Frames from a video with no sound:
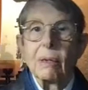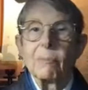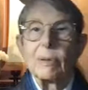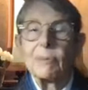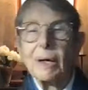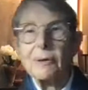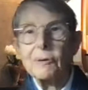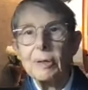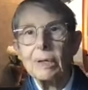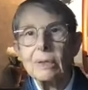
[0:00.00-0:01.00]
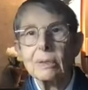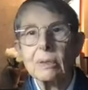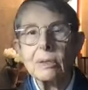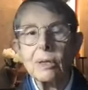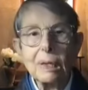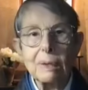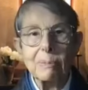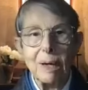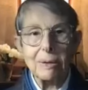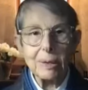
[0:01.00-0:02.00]
But rather than talking
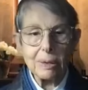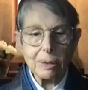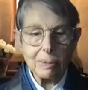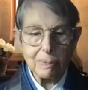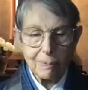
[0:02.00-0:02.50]
about this,